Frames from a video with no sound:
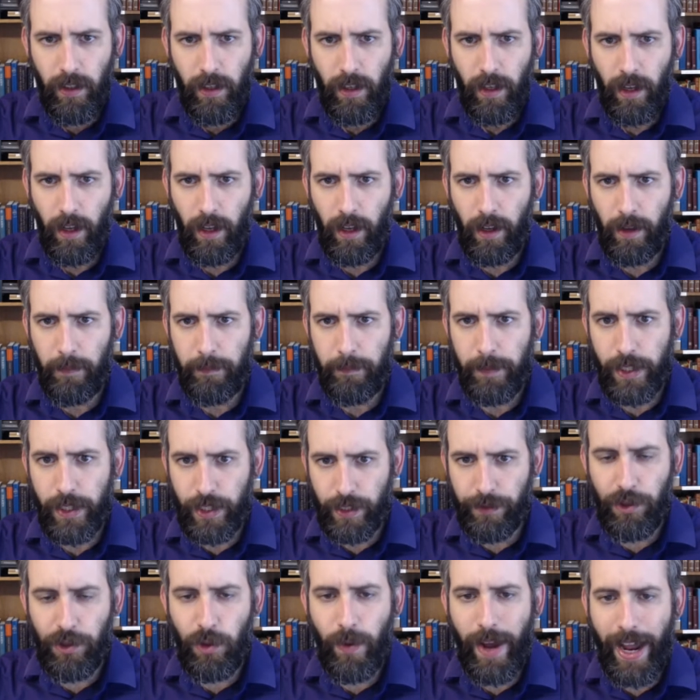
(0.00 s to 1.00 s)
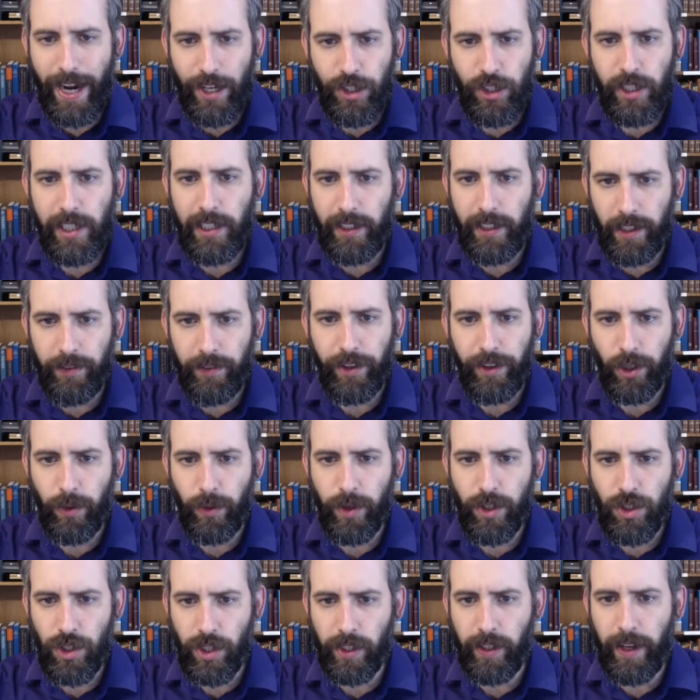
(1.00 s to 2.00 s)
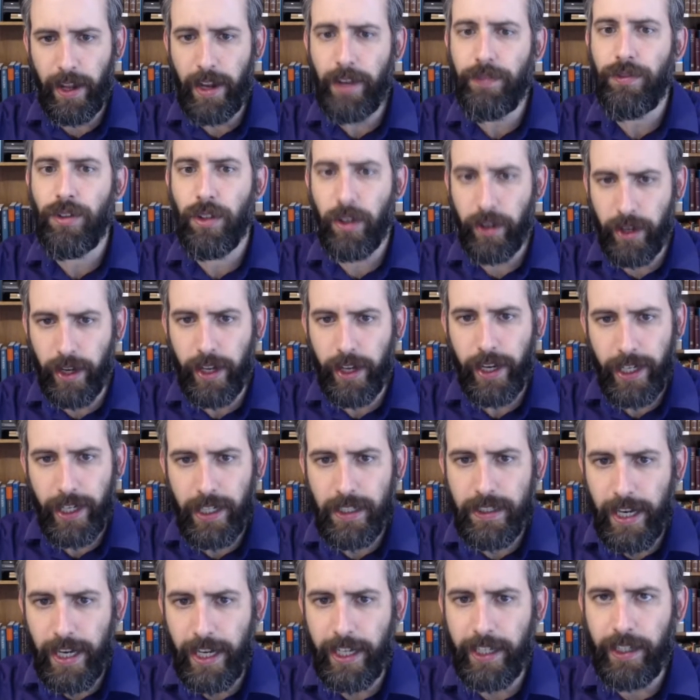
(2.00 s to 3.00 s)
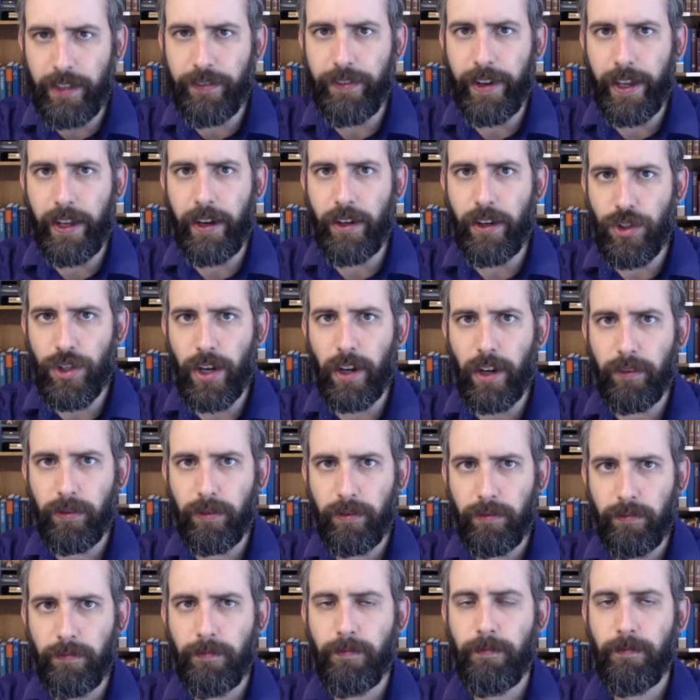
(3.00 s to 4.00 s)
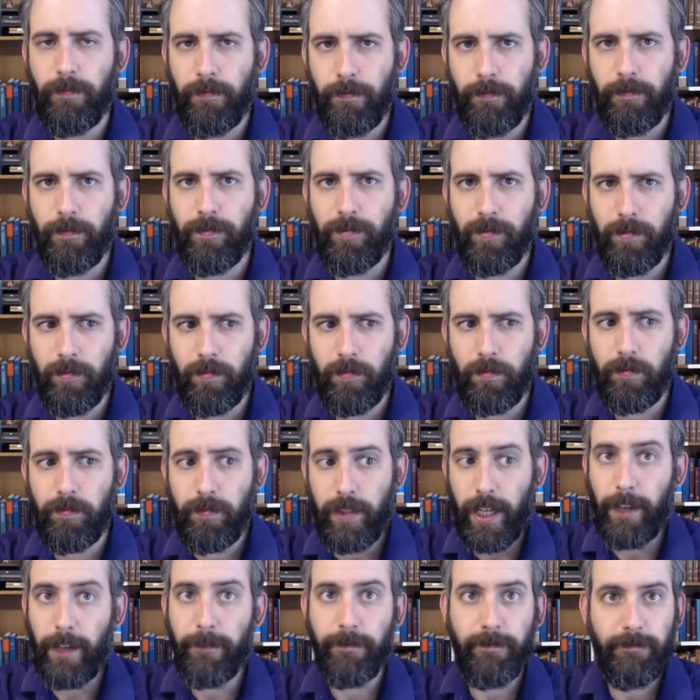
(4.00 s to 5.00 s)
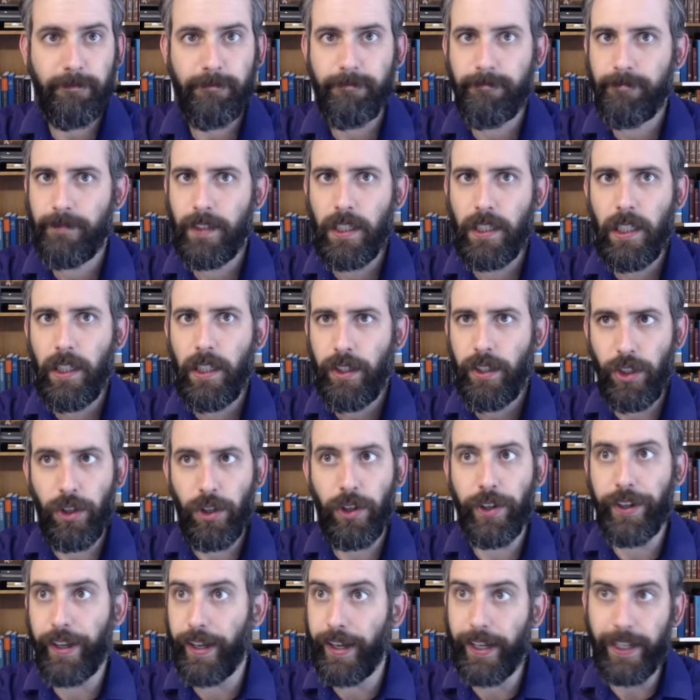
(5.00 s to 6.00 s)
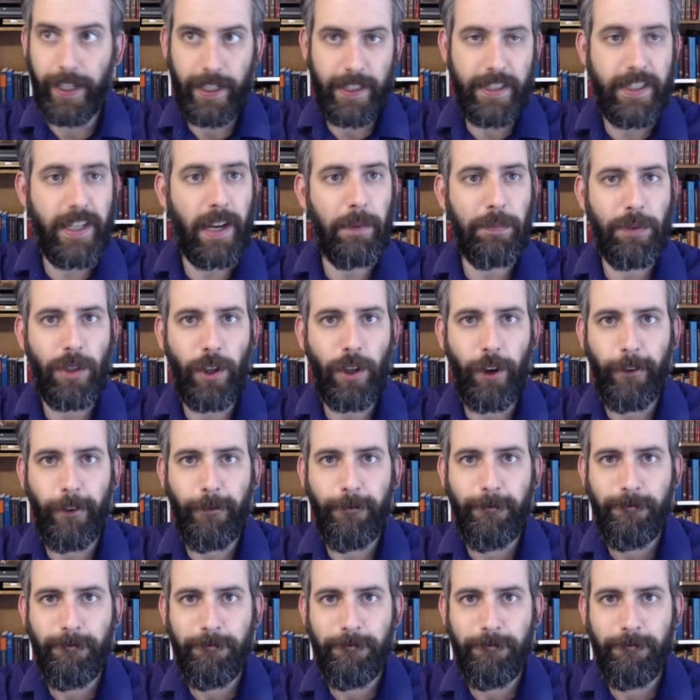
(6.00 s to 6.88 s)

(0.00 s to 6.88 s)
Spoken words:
Because if you actually live the Christian life, you're going to get taken advantage of. Yeah. You're going to get stepped on.